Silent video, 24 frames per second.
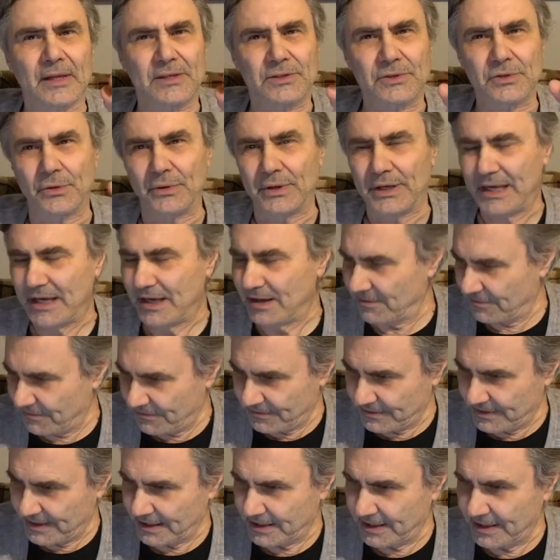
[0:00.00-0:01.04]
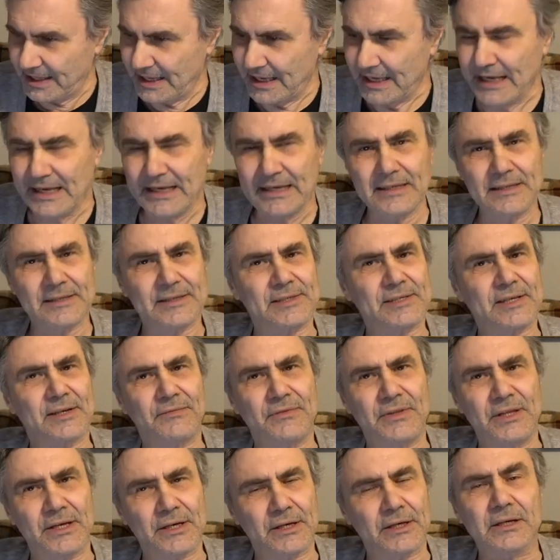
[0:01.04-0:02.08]
So if the kings
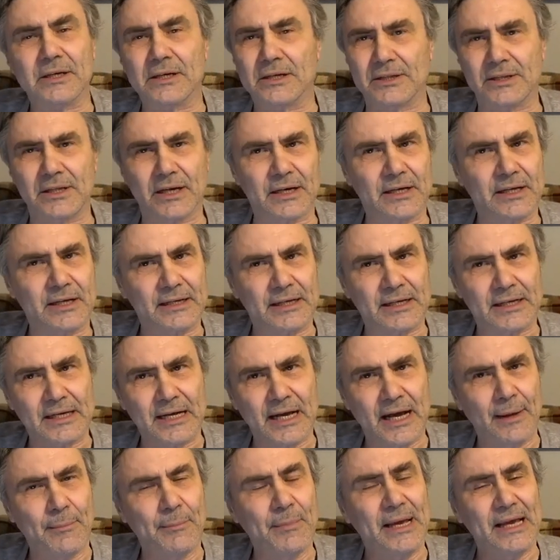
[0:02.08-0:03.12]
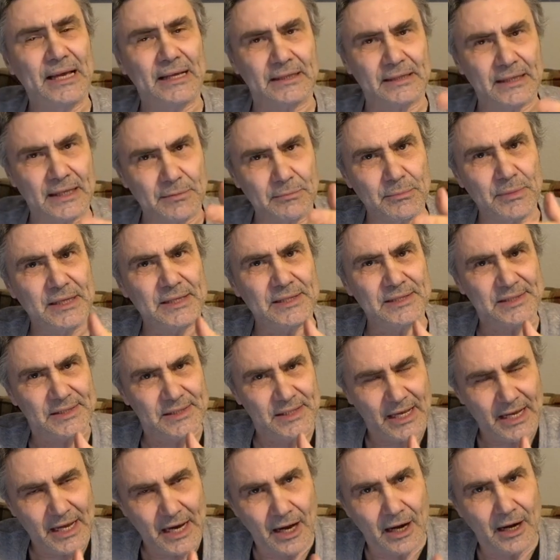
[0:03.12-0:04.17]
of the earth are going to come in, that means
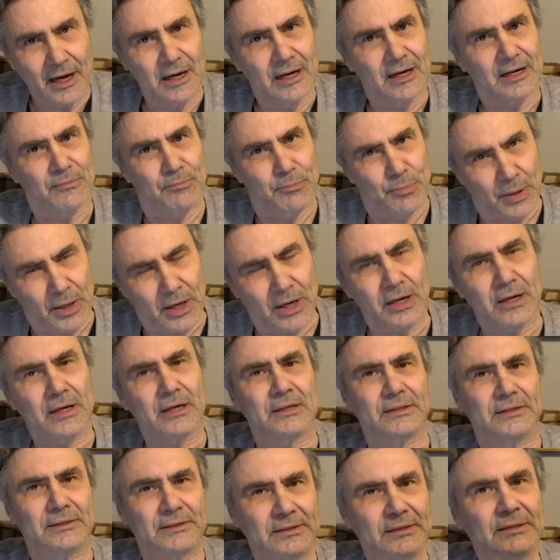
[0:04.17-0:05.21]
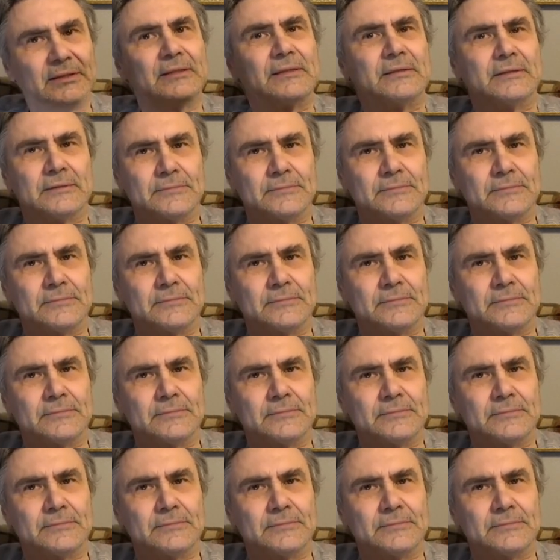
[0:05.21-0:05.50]
they are part